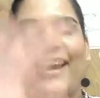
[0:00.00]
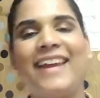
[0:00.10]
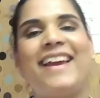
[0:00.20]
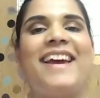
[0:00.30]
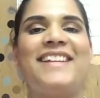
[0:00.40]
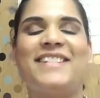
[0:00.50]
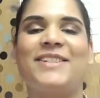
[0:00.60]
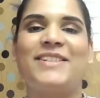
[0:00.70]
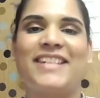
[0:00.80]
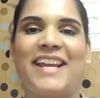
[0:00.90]
Hey guys, so
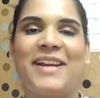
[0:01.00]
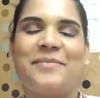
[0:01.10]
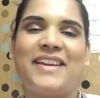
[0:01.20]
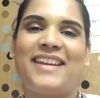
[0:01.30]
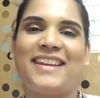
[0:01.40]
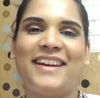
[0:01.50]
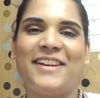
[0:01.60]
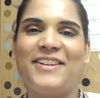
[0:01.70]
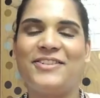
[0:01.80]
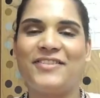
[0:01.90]
today I'm making a
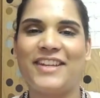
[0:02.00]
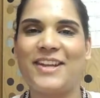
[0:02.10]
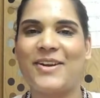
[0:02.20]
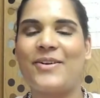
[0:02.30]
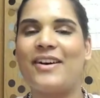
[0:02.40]
new video